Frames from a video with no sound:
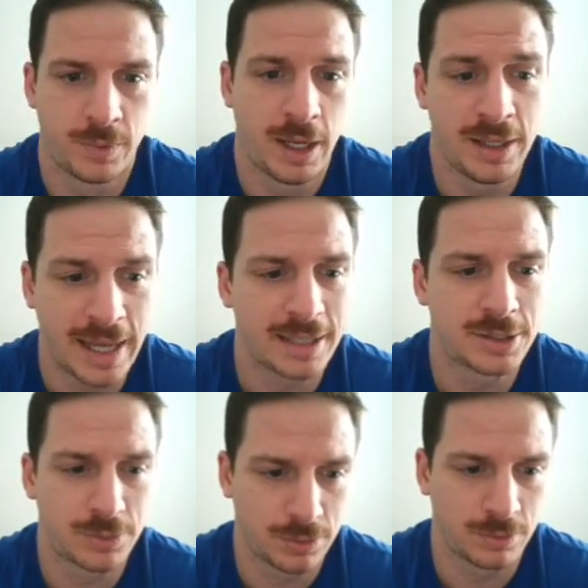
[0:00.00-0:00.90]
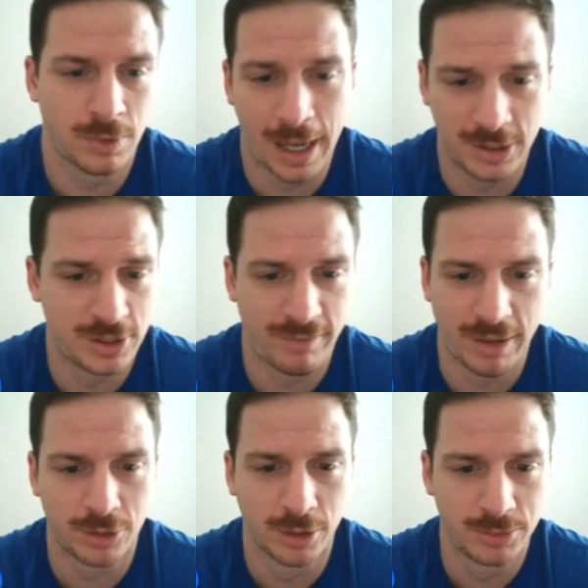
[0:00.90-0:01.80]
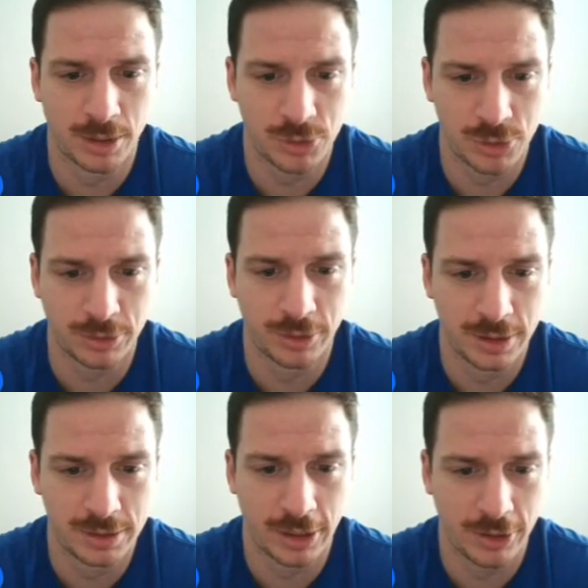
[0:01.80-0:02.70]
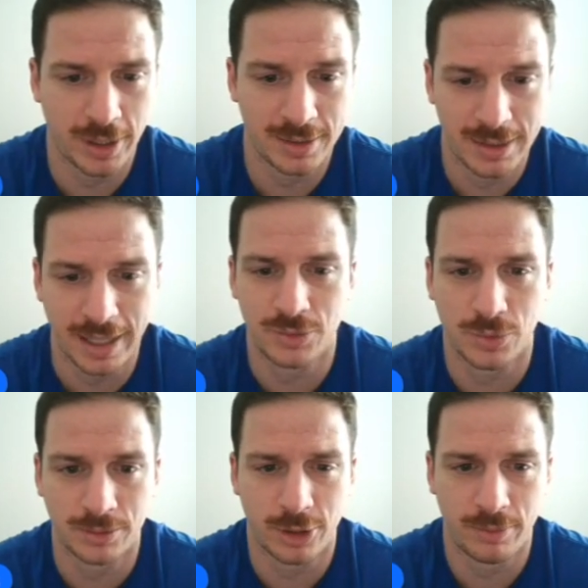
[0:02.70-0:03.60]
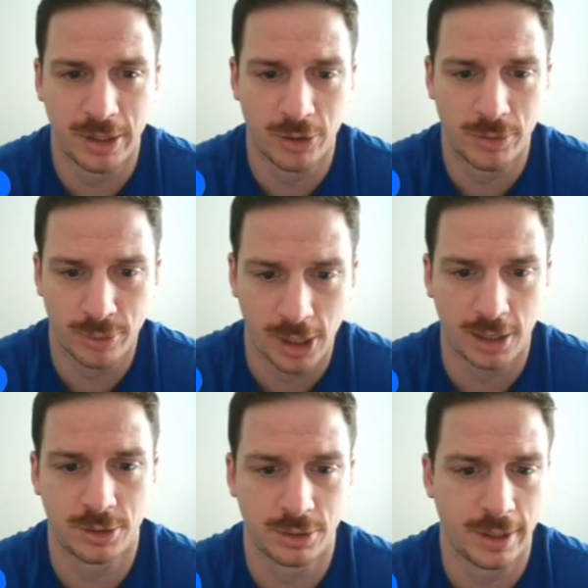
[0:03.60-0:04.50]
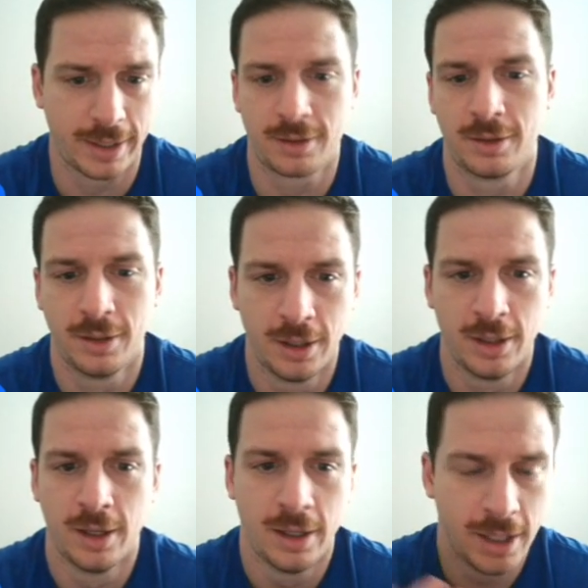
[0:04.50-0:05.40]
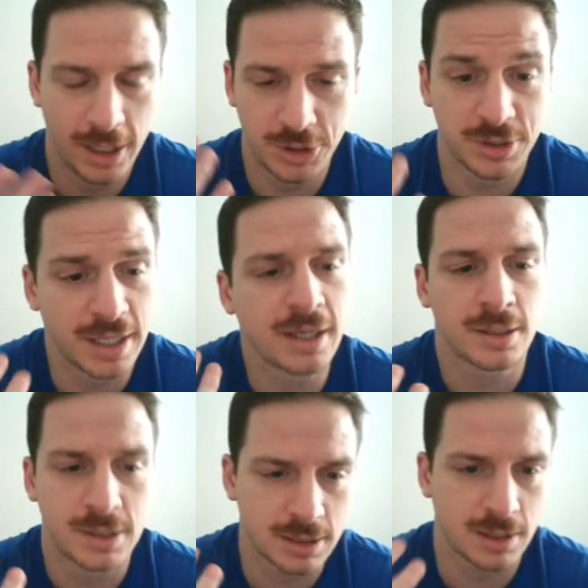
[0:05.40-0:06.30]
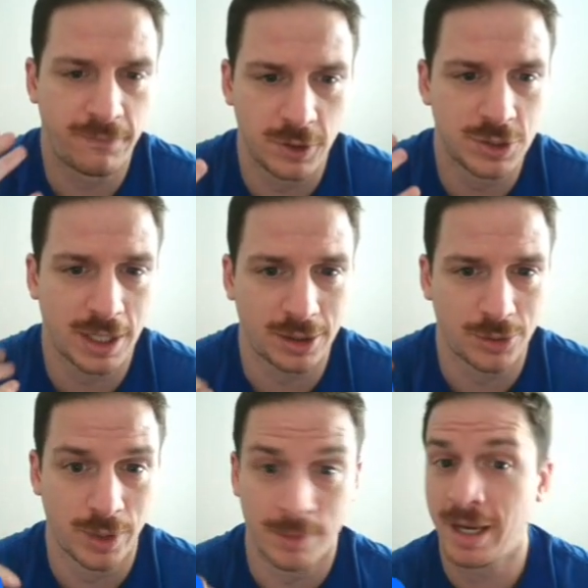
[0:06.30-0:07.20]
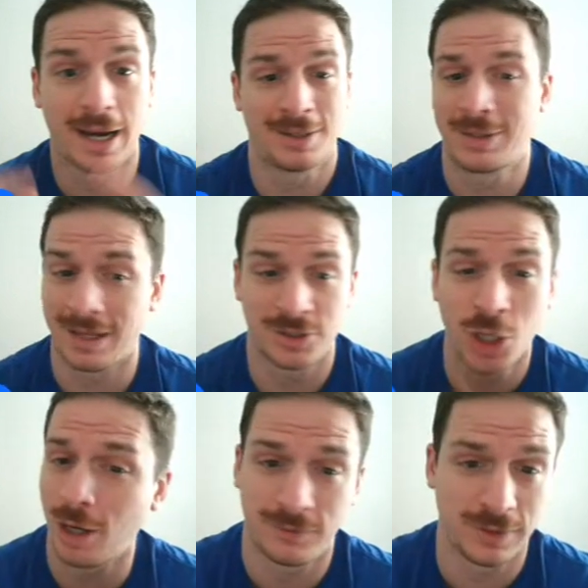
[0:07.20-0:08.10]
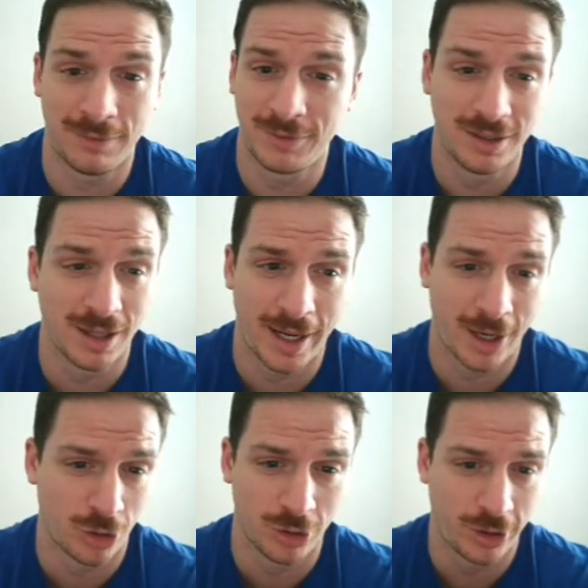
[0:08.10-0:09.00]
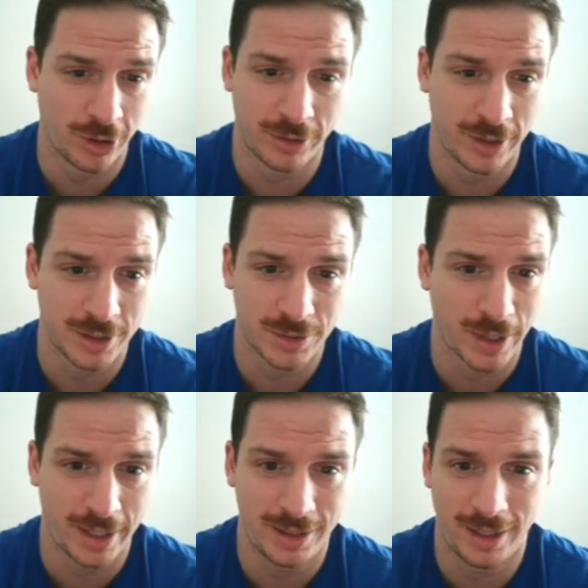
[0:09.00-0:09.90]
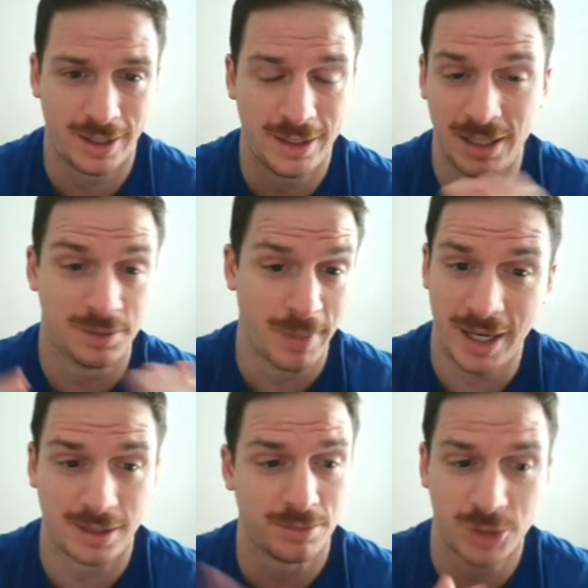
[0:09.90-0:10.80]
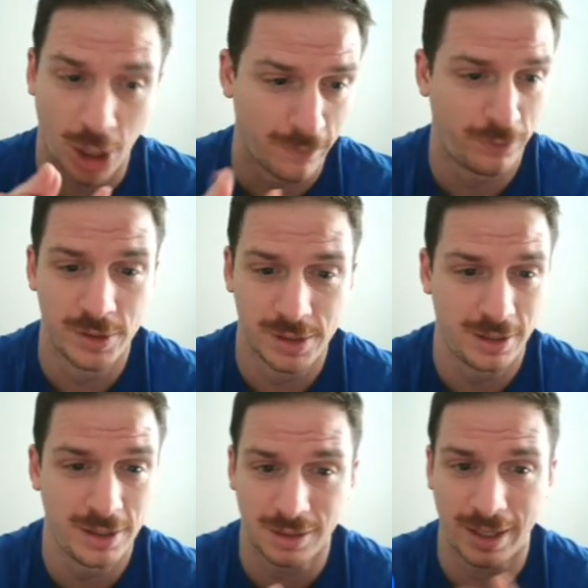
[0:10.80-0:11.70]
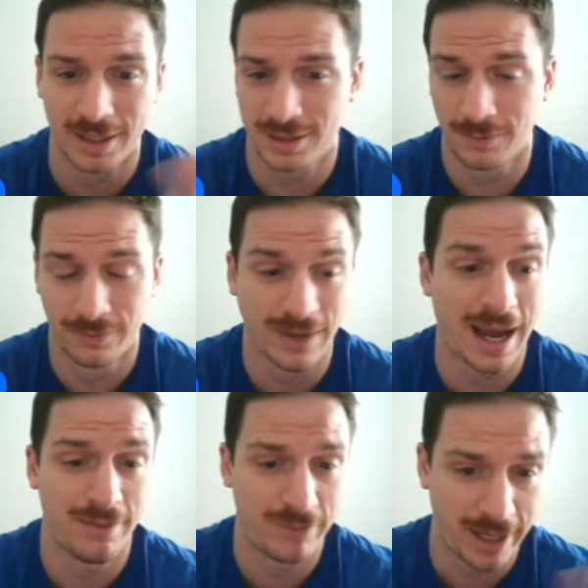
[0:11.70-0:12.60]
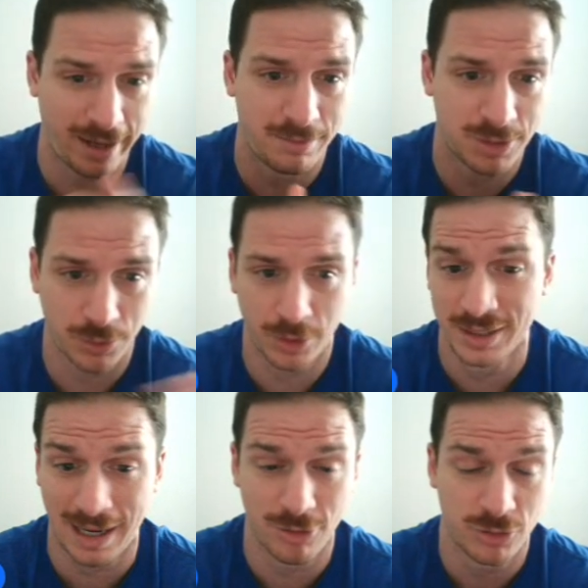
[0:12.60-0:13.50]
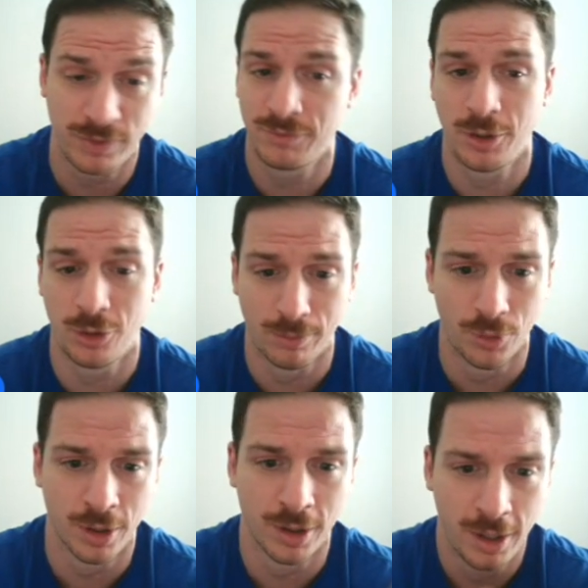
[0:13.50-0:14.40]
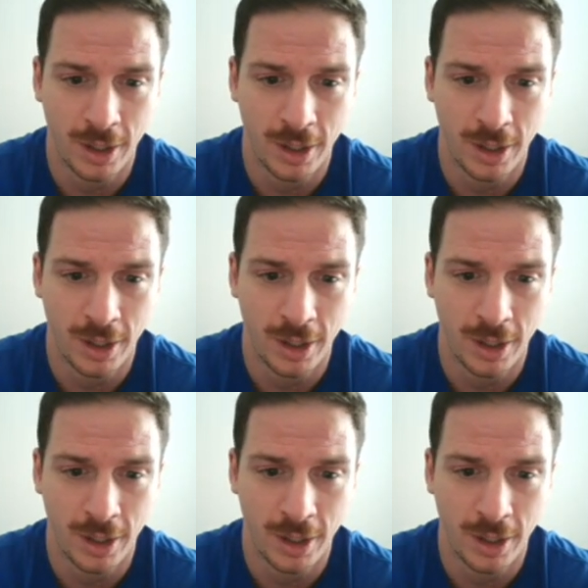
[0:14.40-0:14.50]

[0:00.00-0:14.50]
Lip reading: And I just have that clipped up strictly to tell you guys that's what I'm talking about with Proctor. Like, he's just inconsistent finishing at the rim. He had that tough lefty lay earlier in this, right? And he's made some tough ones in these last 5 games to where he's averaged 15 or more.